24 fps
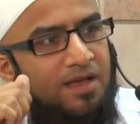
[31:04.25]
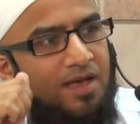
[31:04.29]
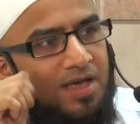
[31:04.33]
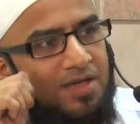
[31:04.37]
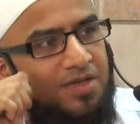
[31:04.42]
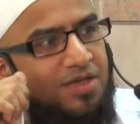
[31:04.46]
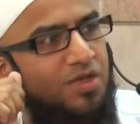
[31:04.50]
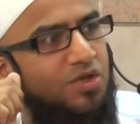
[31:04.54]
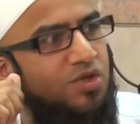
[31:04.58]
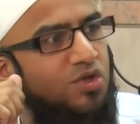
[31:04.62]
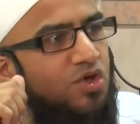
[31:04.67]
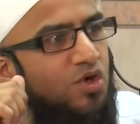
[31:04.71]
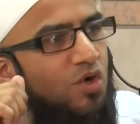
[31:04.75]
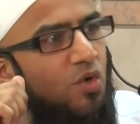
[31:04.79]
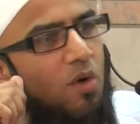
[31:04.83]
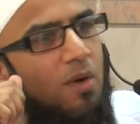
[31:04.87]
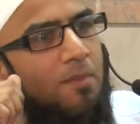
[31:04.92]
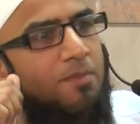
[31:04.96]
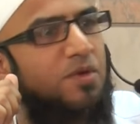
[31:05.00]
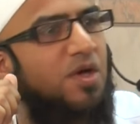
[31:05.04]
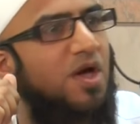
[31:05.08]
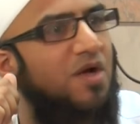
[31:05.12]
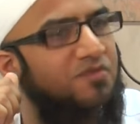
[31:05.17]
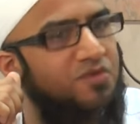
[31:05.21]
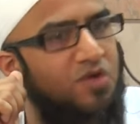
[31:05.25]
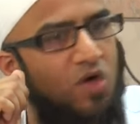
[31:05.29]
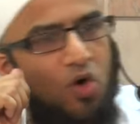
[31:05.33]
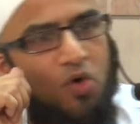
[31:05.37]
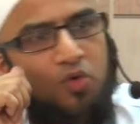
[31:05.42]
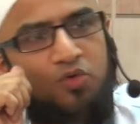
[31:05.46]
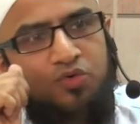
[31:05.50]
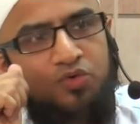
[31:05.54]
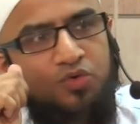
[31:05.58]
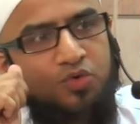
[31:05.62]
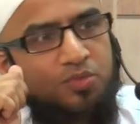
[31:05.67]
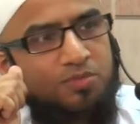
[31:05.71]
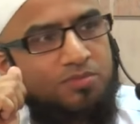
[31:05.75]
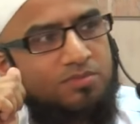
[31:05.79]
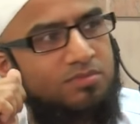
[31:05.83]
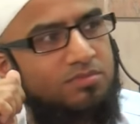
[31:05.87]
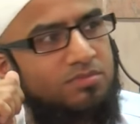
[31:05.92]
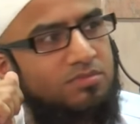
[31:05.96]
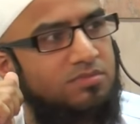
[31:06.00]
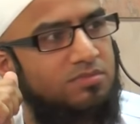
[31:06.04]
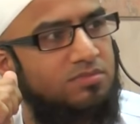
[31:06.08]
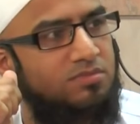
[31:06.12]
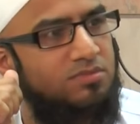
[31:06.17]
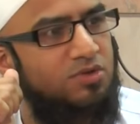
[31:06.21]
And then you grow up, you have your own room.
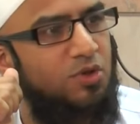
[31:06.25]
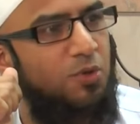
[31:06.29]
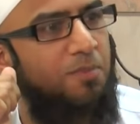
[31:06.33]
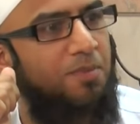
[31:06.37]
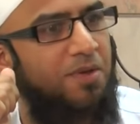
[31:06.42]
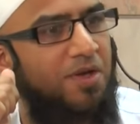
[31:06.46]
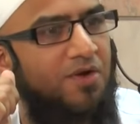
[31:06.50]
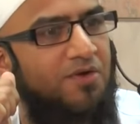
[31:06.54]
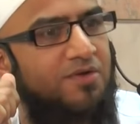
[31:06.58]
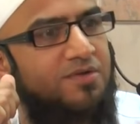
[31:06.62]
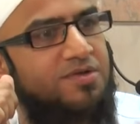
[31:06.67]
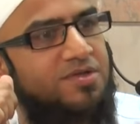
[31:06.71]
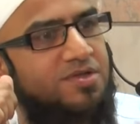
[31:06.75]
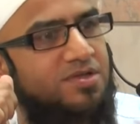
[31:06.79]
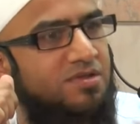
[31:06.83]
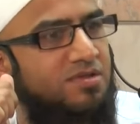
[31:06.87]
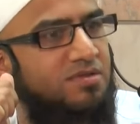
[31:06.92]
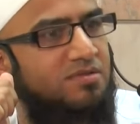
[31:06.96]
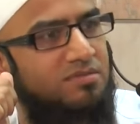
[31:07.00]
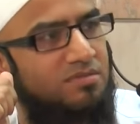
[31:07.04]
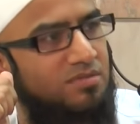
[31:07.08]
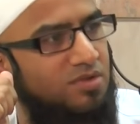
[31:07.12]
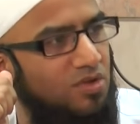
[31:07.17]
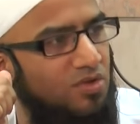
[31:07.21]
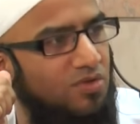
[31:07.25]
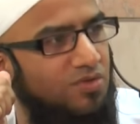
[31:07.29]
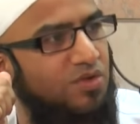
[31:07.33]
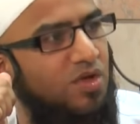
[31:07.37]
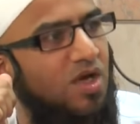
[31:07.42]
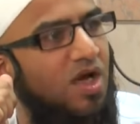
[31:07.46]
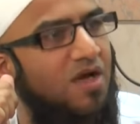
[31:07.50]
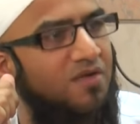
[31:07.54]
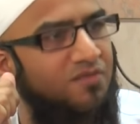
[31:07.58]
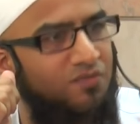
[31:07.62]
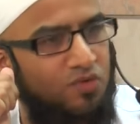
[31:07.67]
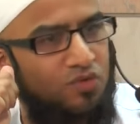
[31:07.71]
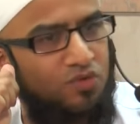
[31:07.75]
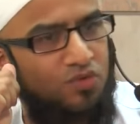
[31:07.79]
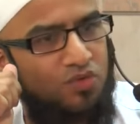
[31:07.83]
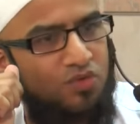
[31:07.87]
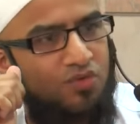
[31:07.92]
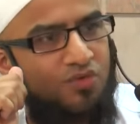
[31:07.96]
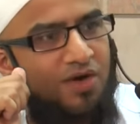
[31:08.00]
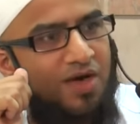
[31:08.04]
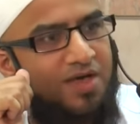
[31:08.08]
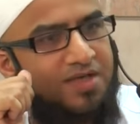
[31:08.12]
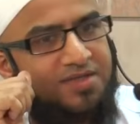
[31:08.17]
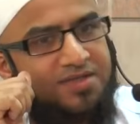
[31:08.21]
Your parents, you know, you have
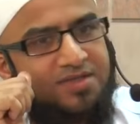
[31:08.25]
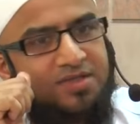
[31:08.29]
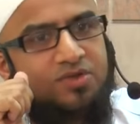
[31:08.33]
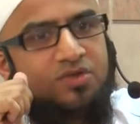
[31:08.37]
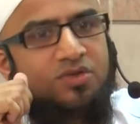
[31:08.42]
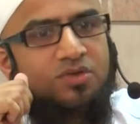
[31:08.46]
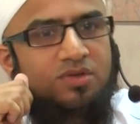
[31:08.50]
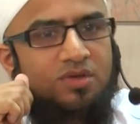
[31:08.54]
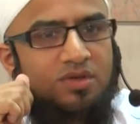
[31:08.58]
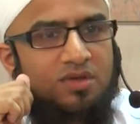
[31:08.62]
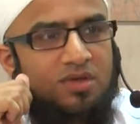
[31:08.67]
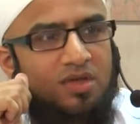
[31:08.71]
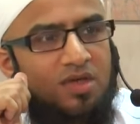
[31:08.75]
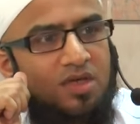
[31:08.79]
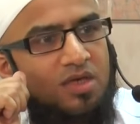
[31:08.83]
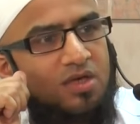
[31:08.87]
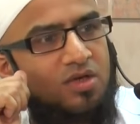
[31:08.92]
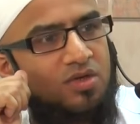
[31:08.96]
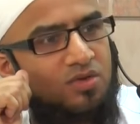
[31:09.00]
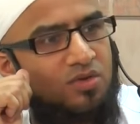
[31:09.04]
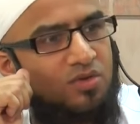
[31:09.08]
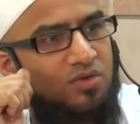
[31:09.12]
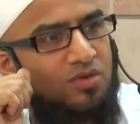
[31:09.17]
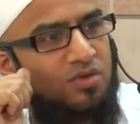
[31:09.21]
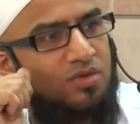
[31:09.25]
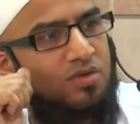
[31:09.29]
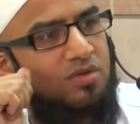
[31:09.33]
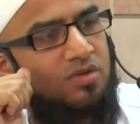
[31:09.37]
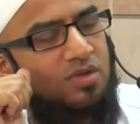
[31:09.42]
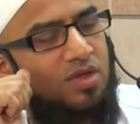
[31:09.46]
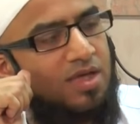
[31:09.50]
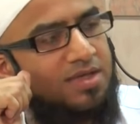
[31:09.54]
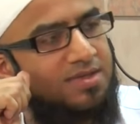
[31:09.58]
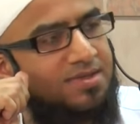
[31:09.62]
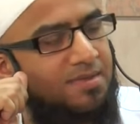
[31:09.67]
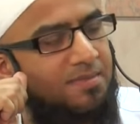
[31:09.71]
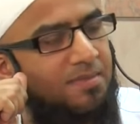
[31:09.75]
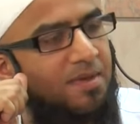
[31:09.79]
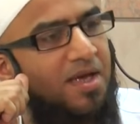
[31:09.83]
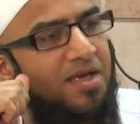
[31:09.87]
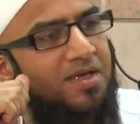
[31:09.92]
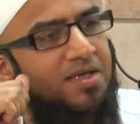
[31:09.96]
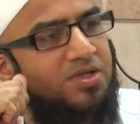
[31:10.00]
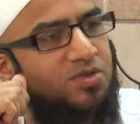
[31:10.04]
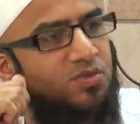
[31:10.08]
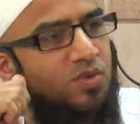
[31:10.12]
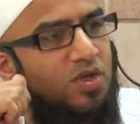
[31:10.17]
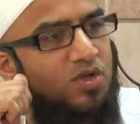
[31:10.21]
rights. You, as a
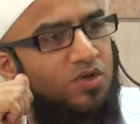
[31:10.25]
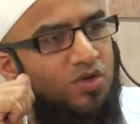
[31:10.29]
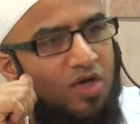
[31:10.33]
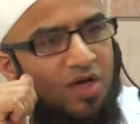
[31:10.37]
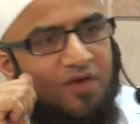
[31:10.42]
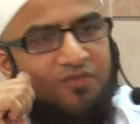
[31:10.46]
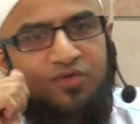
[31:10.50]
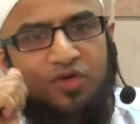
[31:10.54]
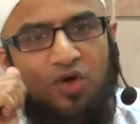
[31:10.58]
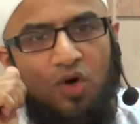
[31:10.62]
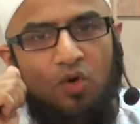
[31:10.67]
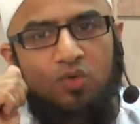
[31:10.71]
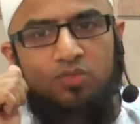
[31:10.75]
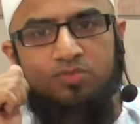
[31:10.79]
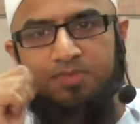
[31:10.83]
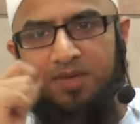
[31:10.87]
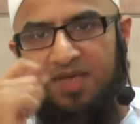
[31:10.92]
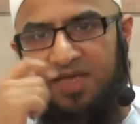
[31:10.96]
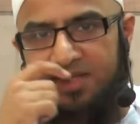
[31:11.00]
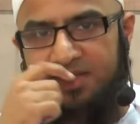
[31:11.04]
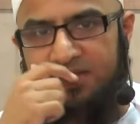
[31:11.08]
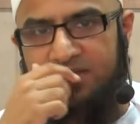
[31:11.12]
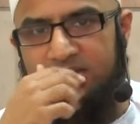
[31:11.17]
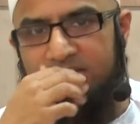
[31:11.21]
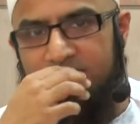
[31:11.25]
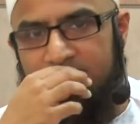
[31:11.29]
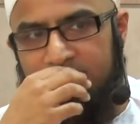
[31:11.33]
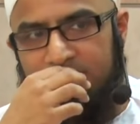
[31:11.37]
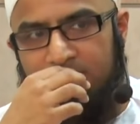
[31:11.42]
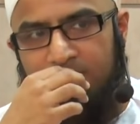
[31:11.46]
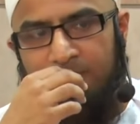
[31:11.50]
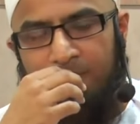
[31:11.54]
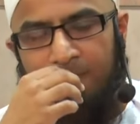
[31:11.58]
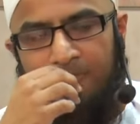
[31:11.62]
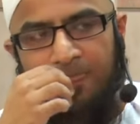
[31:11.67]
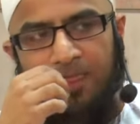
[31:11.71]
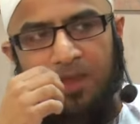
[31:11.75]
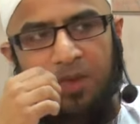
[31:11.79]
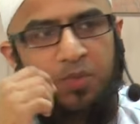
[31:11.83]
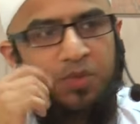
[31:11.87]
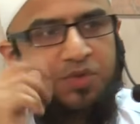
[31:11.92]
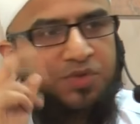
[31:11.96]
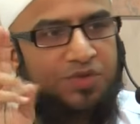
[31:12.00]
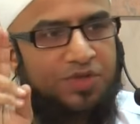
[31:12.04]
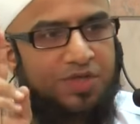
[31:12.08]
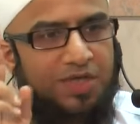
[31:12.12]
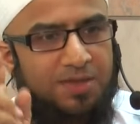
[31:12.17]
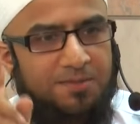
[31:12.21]
man as well, you have your own place.
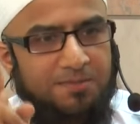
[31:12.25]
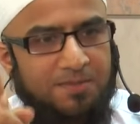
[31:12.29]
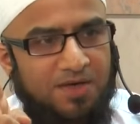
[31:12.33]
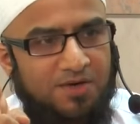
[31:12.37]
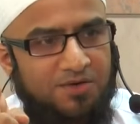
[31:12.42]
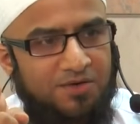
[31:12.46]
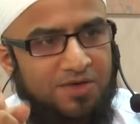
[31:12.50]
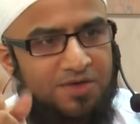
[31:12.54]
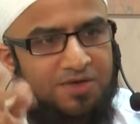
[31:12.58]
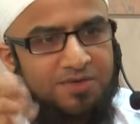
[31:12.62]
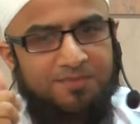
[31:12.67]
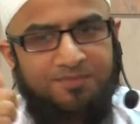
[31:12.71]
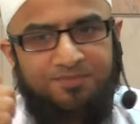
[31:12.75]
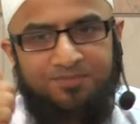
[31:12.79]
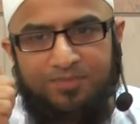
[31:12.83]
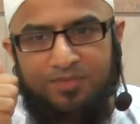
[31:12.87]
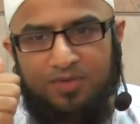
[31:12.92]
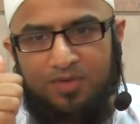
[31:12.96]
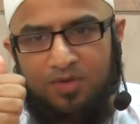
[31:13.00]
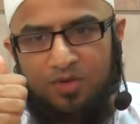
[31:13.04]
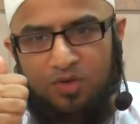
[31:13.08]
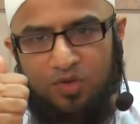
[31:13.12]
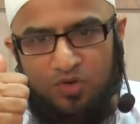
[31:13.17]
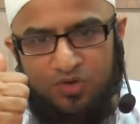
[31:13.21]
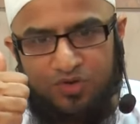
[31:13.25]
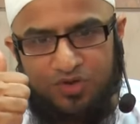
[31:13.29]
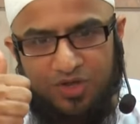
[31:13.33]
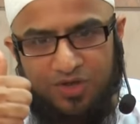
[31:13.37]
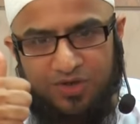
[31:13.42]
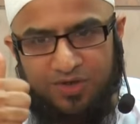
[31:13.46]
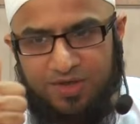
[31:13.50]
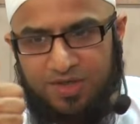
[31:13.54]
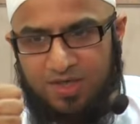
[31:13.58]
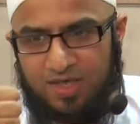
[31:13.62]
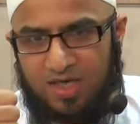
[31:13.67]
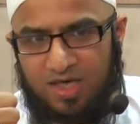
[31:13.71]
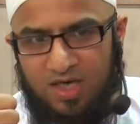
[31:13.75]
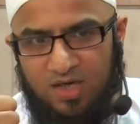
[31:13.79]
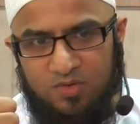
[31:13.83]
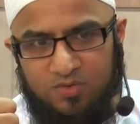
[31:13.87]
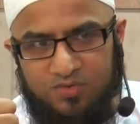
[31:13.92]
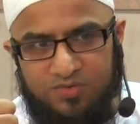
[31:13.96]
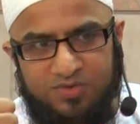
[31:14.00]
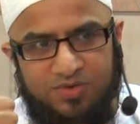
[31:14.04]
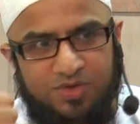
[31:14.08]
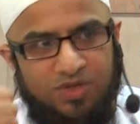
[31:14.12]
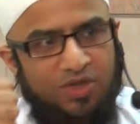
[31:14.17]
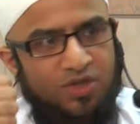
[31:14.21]
When you get married, you're sharing a
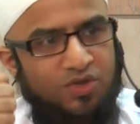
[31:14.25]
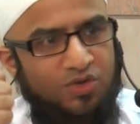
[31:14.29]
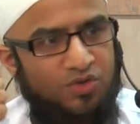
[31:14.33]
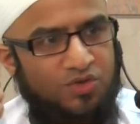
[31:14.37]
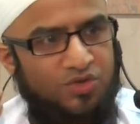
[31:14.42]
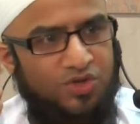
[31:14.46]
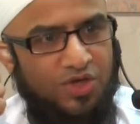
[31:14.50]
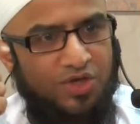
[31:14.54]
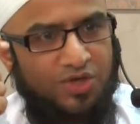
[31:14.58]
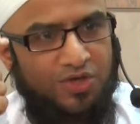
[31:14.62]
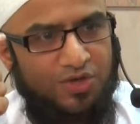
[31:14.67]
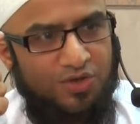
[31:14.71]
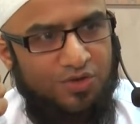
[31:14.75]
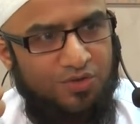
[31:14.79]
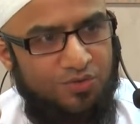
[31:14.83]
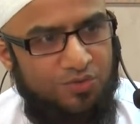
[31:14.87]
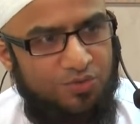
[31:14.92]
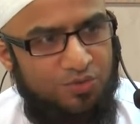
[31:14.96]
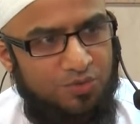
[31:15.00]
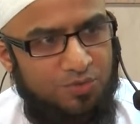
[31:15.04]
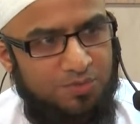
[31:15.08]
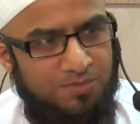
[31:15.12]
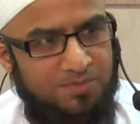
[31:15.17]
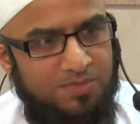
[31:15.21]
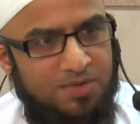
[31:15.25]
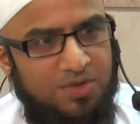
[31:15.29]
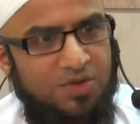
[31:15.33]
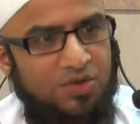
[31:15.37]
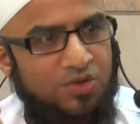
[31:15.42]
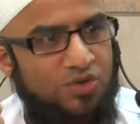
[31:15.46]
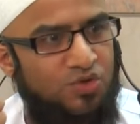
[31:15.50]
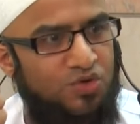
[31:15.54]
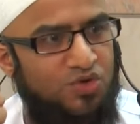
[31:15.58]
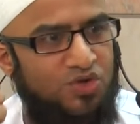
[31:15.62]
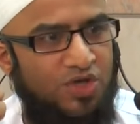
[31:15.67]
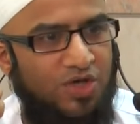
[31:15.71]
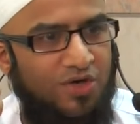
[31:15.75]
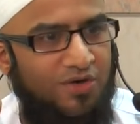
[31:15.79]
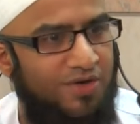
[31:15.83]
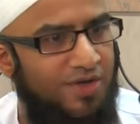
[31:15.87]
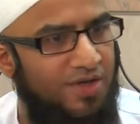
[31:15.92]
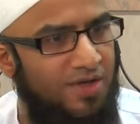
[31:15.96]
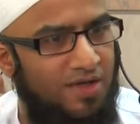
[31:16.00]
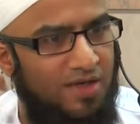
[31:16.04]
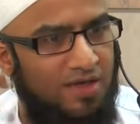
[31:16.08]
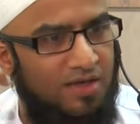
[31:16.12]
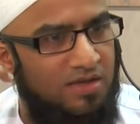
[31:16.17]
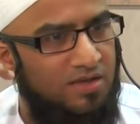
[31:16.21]
house. You're sharing a room. You're
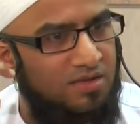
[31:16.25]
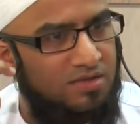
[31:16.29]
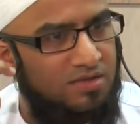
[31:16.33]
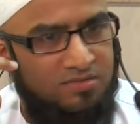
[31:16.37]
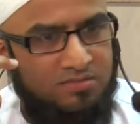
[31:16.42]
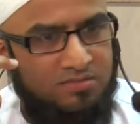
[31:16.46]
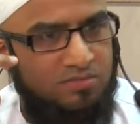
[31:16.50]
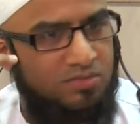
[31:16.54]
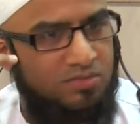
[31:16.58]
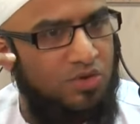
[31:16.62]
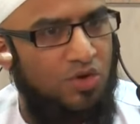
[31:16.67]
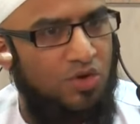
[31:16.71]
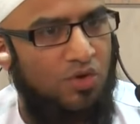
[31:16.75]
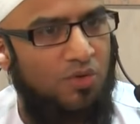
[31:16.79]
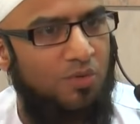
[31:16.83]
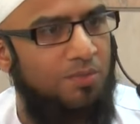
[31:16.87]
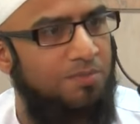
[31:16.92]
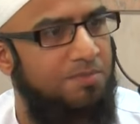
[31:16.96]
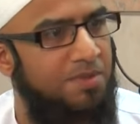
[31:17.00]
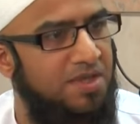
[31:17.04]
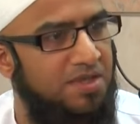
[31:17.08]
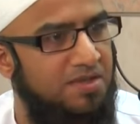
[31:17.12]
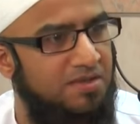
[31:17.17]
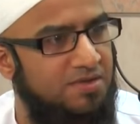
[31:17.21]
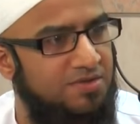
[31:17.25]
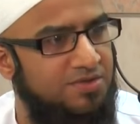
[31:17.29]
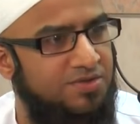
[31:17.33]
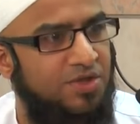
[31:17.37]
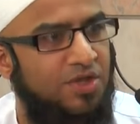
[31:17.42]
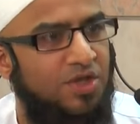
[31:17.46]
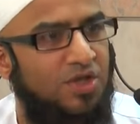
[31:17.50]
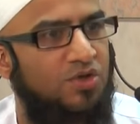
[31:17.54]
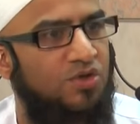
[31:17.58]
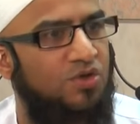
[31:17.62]
sharing, you know, bills.